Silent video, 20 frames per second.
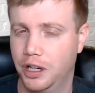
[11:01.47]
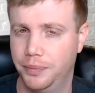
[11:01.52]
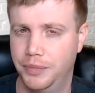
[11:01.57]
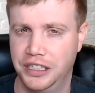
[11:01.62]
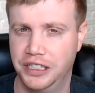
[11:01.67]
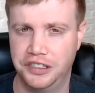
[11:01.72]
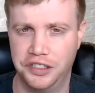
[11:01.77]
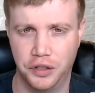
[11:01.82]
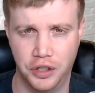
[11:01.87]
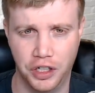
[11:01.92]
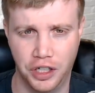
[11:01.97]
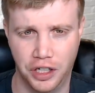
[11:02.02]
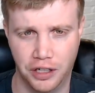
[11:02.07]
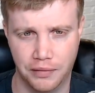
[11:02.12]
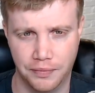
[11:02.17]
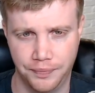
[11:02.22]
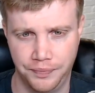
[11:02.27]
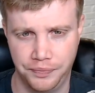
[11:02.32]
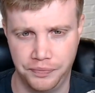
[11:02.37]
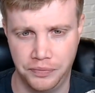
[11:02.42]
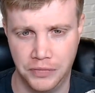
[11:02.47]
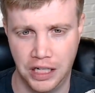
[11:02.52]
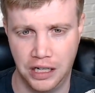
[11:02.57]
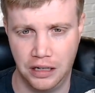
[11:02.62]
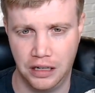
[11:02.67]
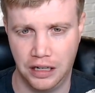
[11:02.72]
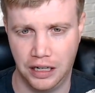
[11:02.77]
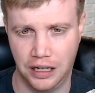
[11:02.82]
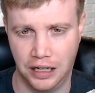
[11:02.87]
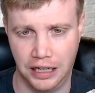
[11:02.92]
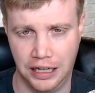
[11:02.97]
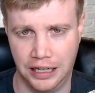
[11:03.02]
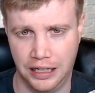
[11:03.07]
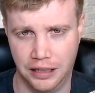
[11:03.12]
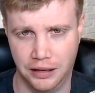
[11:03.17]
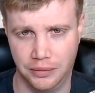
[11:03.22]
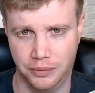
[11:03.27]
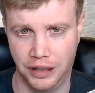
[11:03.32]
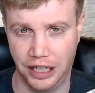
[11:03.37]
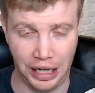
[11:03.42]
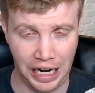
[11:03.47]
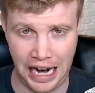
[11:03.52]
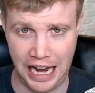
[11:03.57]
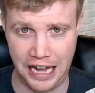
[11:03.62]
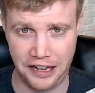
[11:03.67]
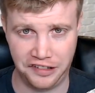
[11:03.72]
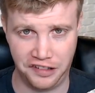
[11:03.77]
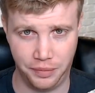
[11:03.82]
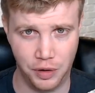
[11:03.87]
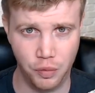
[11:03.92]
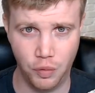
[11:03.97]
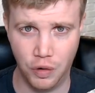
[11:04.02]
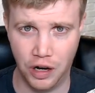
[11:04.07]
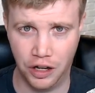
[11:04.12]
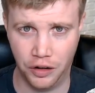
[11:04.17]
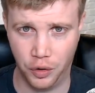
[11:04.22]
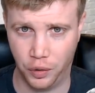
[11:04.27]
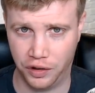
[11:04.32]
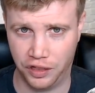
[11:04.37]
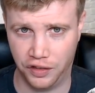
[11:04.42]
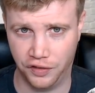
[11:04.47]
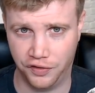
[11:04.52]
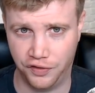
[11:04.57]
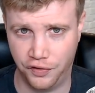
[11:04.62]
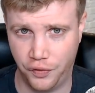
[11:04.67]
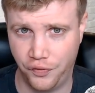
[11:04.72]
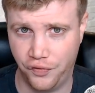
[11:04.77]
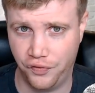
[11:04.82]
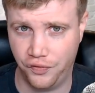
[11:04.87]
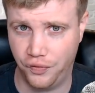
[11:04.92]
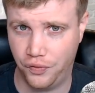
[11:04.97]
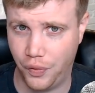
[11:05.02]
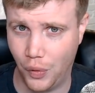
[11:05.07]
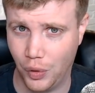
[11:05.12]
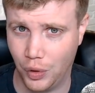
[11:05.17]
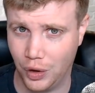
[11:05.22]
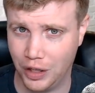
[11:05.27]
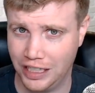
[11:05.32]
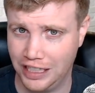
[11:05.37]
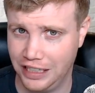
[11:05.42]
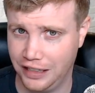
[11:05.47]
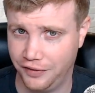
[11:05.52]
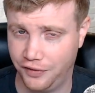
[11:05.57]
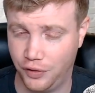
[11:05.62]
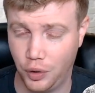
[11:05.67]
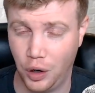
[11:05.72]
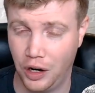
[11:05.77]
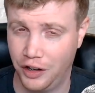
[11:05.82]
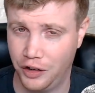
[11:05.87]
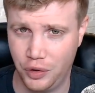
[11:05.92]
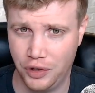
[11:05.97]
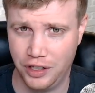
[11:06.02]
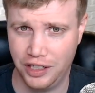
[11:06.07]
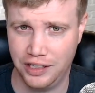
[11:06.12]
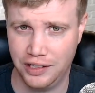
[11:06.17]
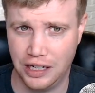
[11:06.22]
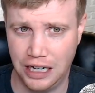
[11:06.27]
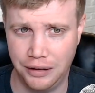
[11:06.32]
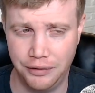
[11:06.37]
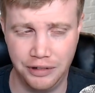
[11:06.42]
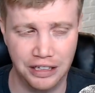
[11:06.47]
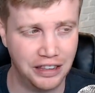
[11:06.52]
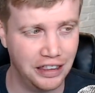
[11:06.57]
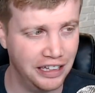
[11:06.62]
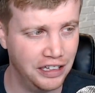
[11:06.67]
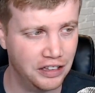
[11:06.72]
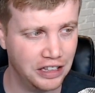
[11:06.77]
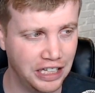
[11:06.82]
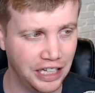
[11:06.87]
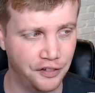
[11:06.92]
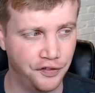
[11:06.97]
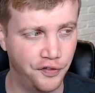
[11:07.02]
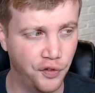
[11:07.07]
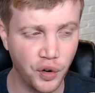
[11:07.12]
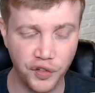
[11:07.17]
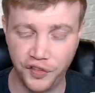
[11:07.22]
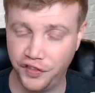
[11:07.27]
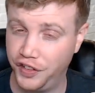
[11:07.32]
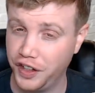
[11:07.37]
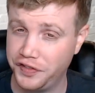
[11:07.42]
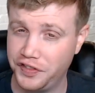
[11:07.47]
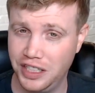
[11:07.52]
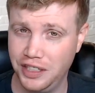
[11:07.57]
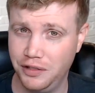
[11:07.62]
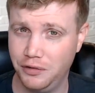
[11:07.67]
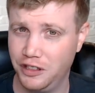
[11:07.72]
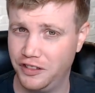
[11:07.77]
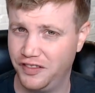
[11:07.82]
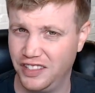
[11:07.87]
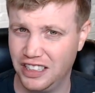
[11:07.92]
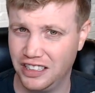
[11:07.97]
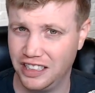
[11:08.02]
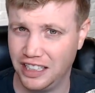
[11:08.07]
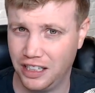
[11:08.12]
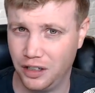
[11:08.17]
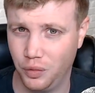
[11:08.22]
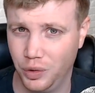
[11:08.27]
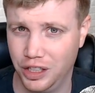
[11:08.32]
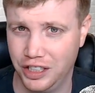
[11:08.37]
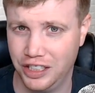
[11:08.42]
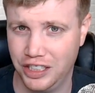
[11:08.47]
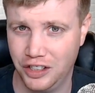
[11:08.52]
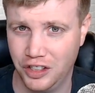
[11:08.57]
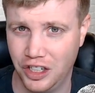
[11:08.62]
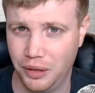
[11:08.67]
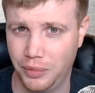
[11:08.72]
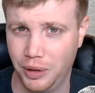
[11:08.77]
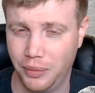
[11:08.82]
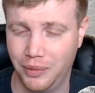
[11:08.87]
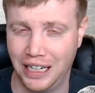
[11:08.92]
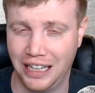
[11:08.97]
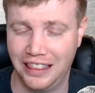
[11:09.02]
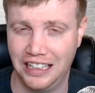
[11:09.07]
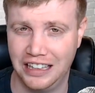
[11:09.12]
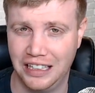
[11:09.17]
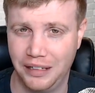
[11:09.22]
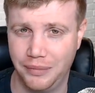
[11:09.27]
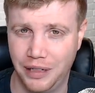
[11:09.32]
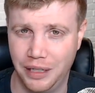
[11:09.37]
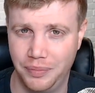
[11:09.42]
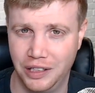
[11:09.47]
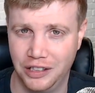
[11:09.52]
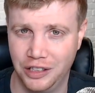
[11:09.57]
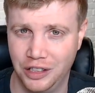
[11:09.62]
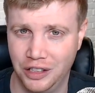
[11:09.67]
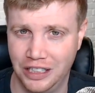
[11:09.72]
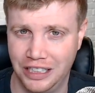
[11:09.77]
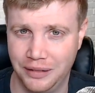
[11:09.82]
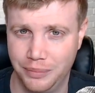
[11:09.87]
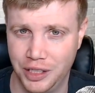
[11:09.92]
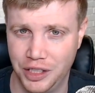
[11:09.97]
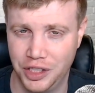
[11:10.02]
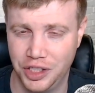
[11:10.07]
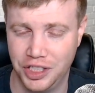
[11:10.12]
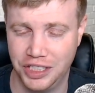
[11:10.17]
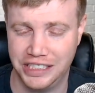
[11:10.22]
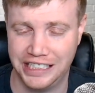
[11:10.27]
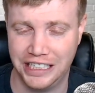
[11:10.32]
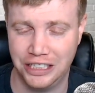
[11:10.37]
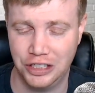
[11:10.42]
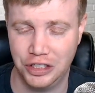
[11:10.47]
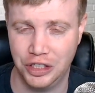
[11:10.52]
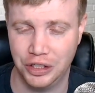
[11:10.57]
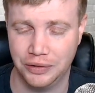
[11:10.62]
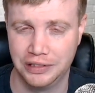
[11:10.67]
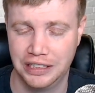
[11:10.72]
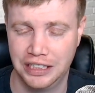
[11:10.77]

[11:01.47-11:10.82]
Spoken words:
be so good. It has to be well north of 400. I would think like 450 would feel like a really good number, but I think that might be a little ambitious. I don't